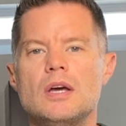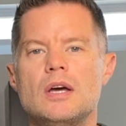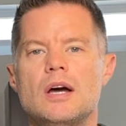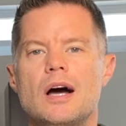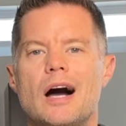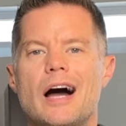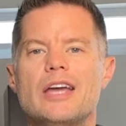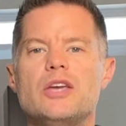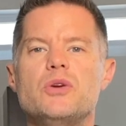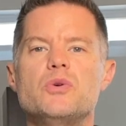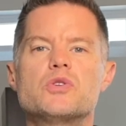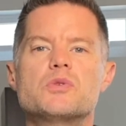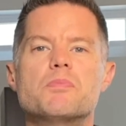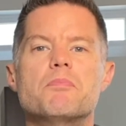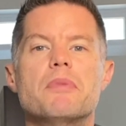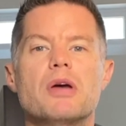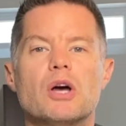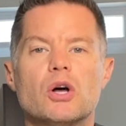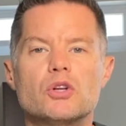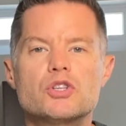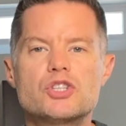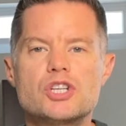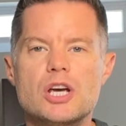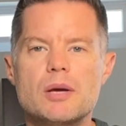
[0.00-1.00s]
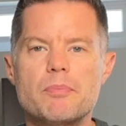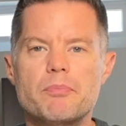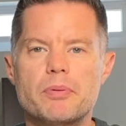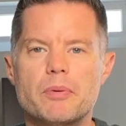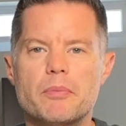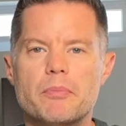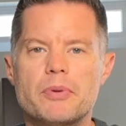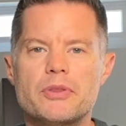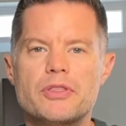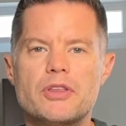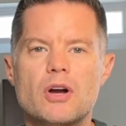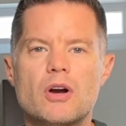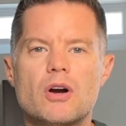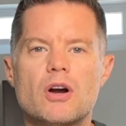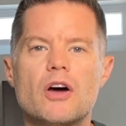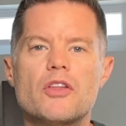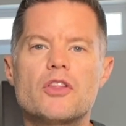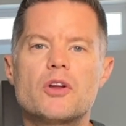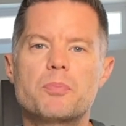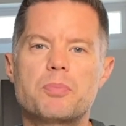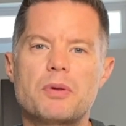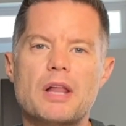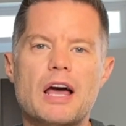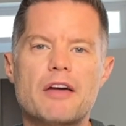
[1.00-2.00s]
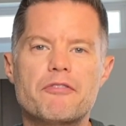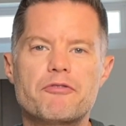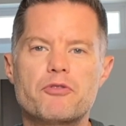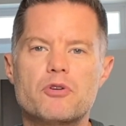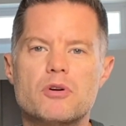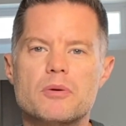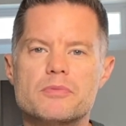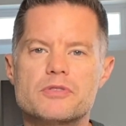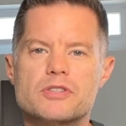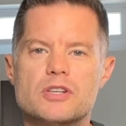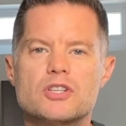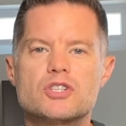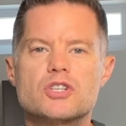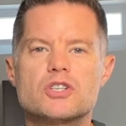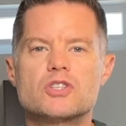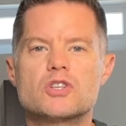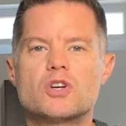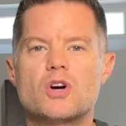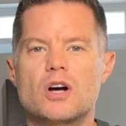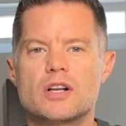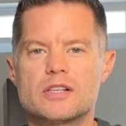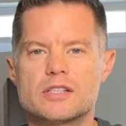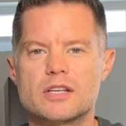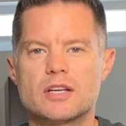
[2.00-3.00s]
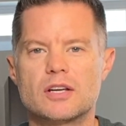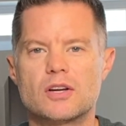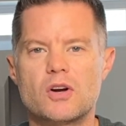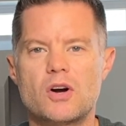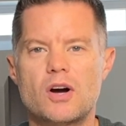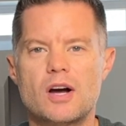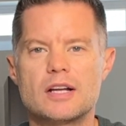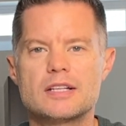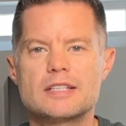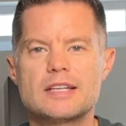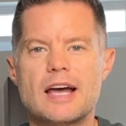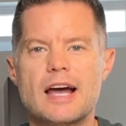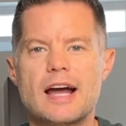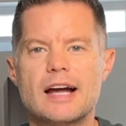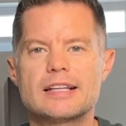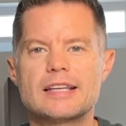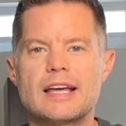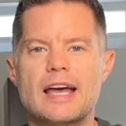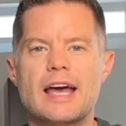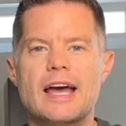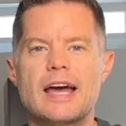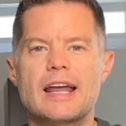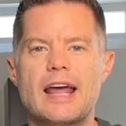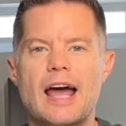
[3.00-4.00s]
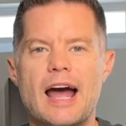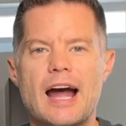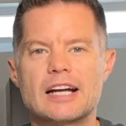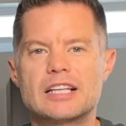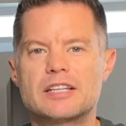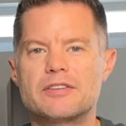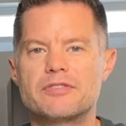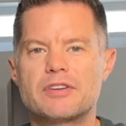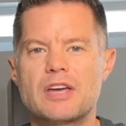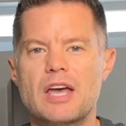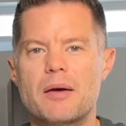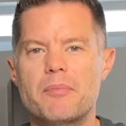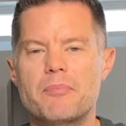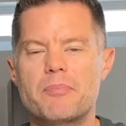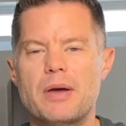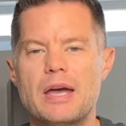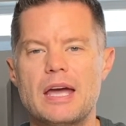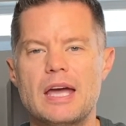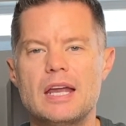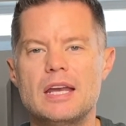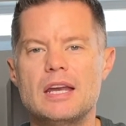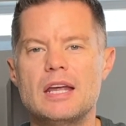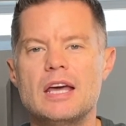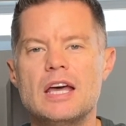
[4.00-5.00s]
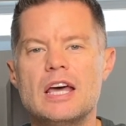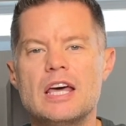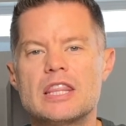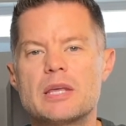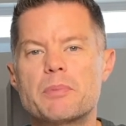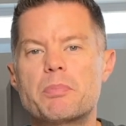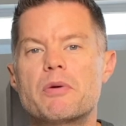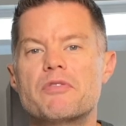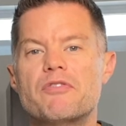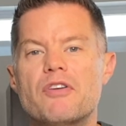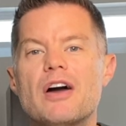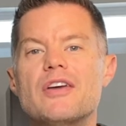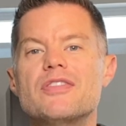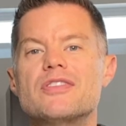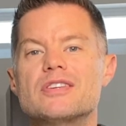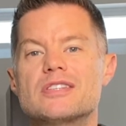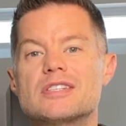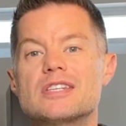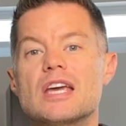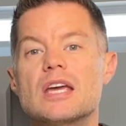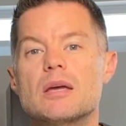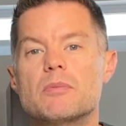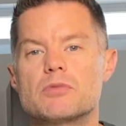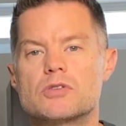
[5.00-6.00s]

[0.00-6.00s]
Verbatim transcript: I use MailChimp, but there are other platforms such as Constant Contact and ActiveCampaign that provide the same